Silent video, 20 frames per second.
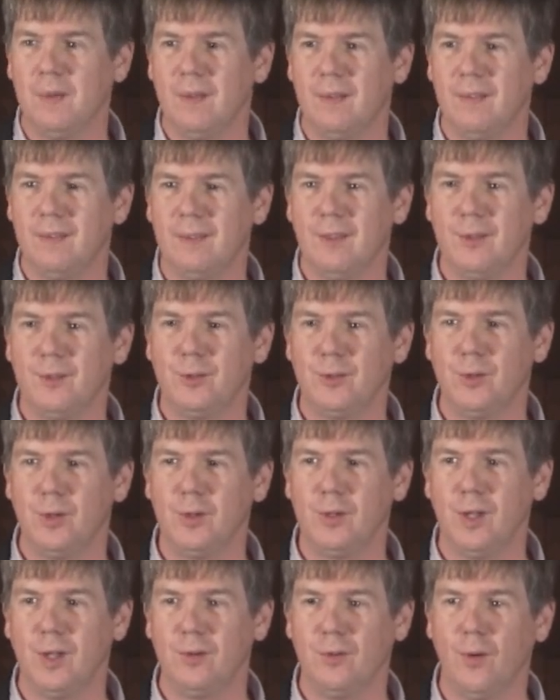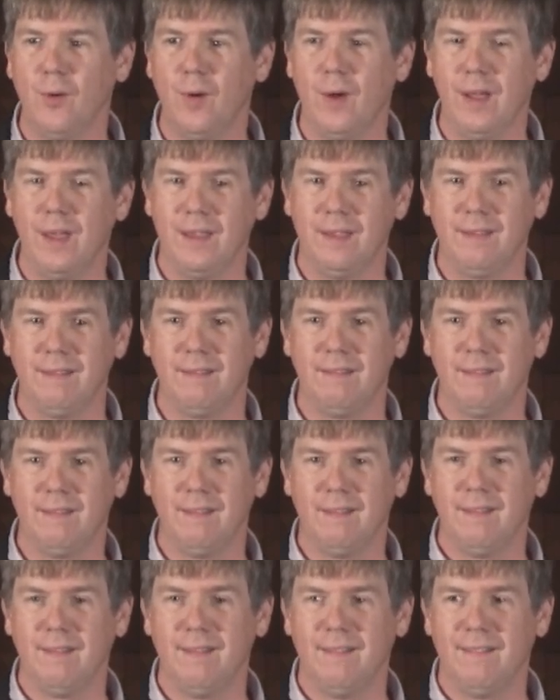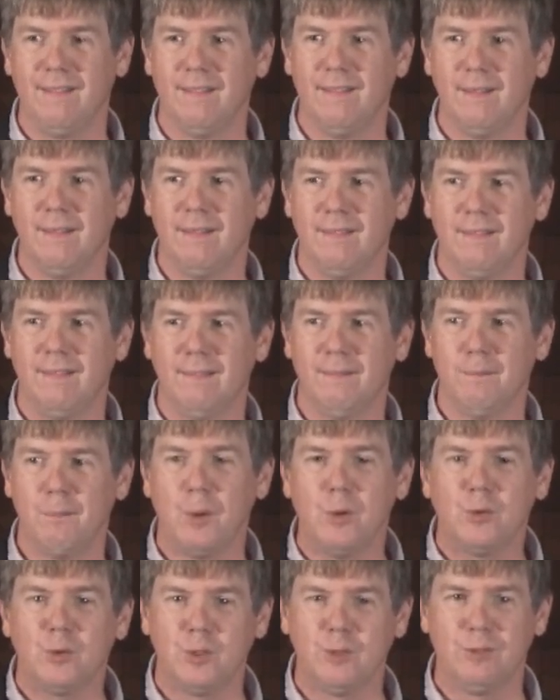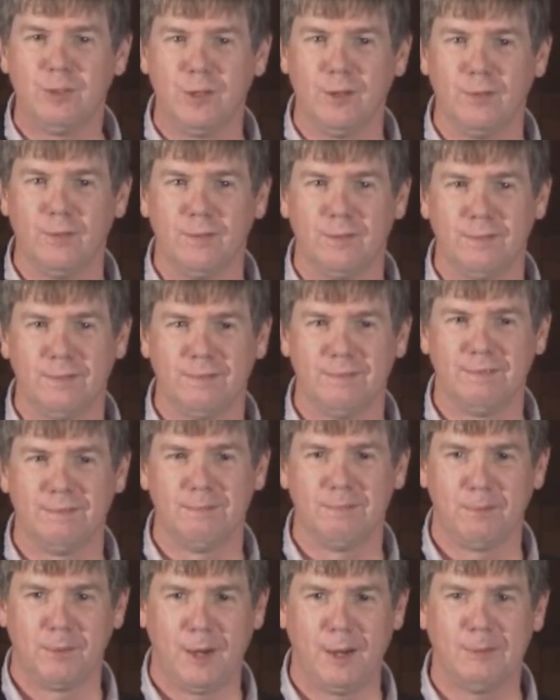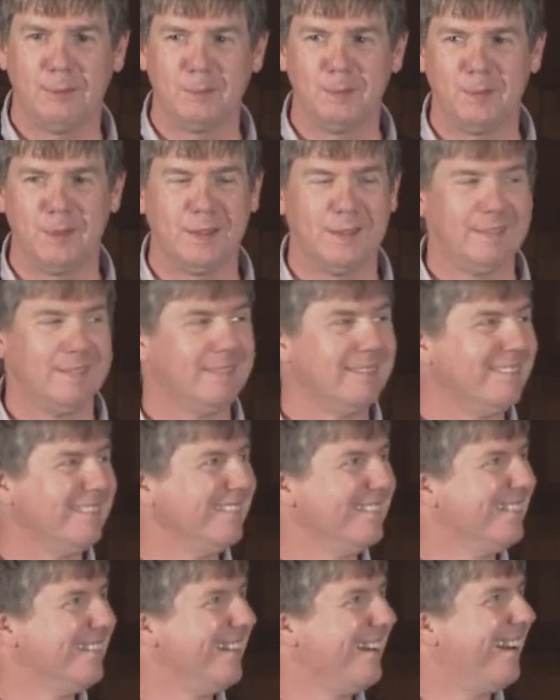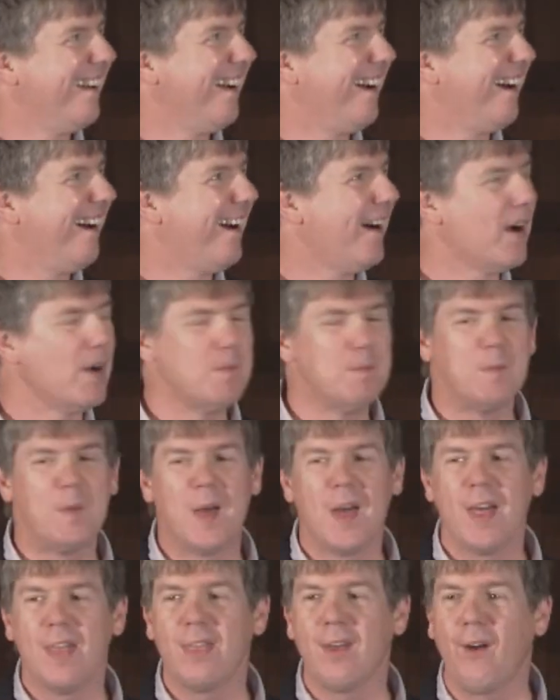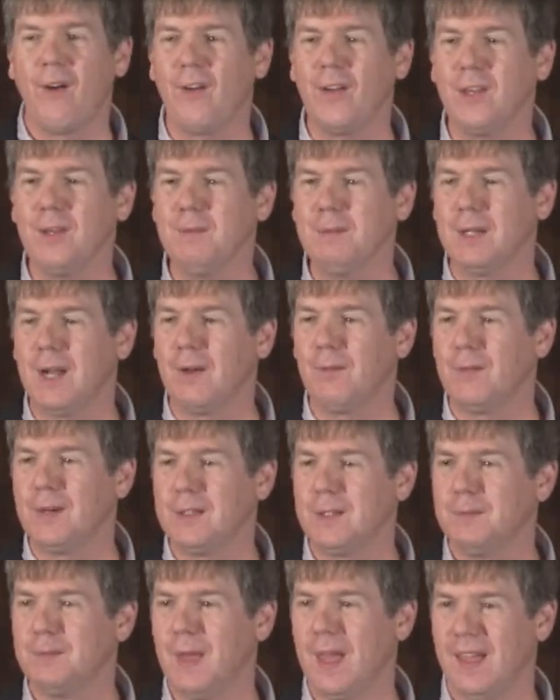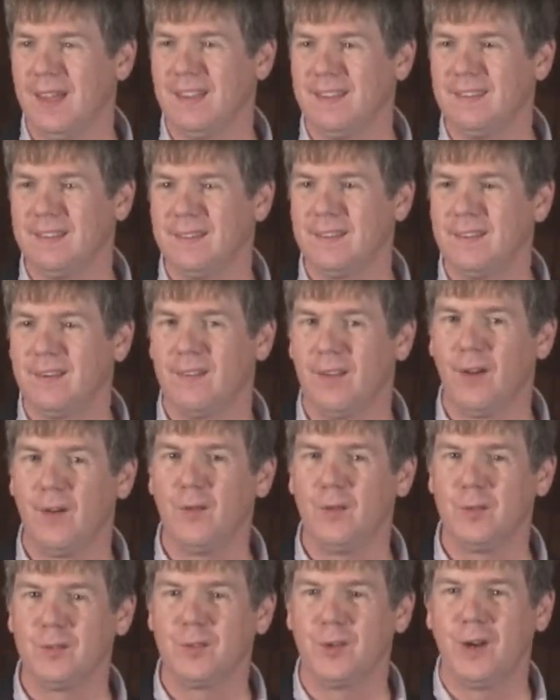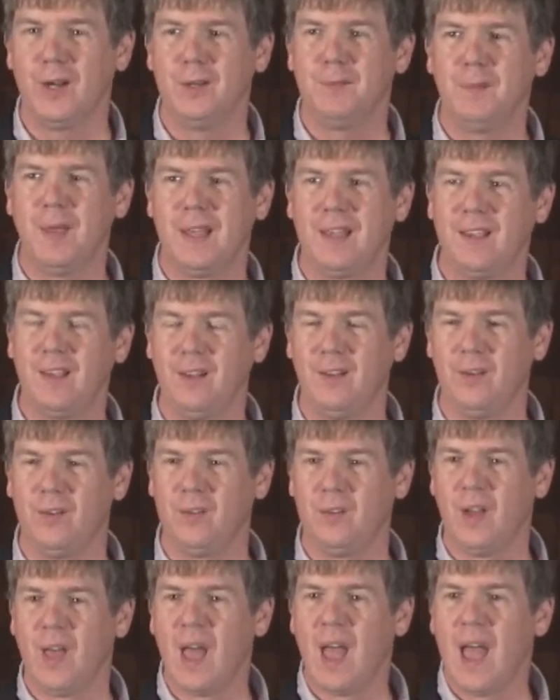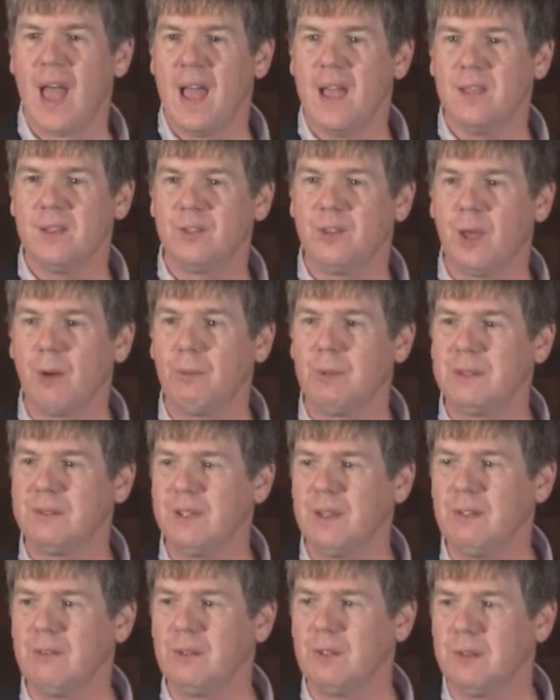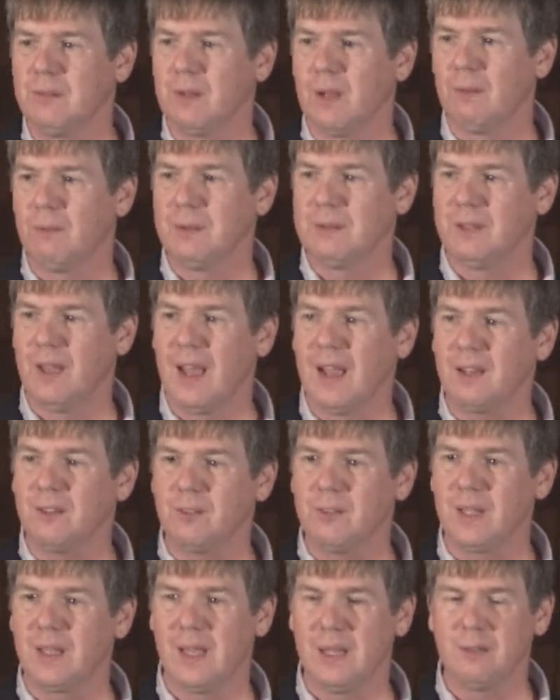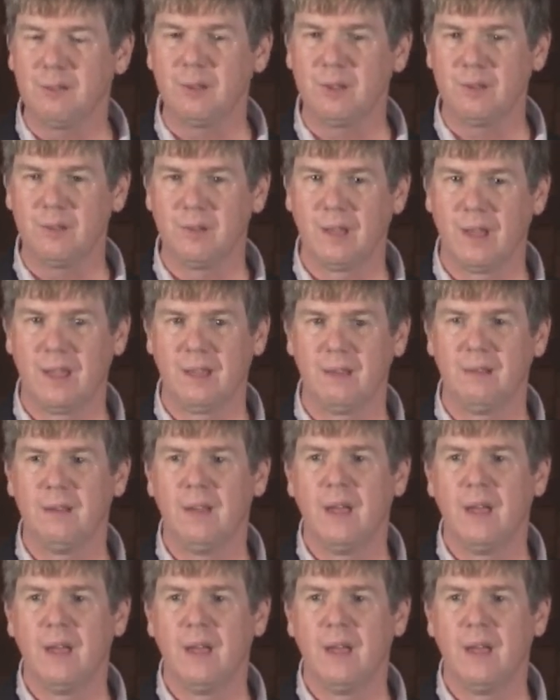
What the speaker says: This should annoy most of you, probably. The argument I want to make, or I'll try to make here, is that what's actually interesting,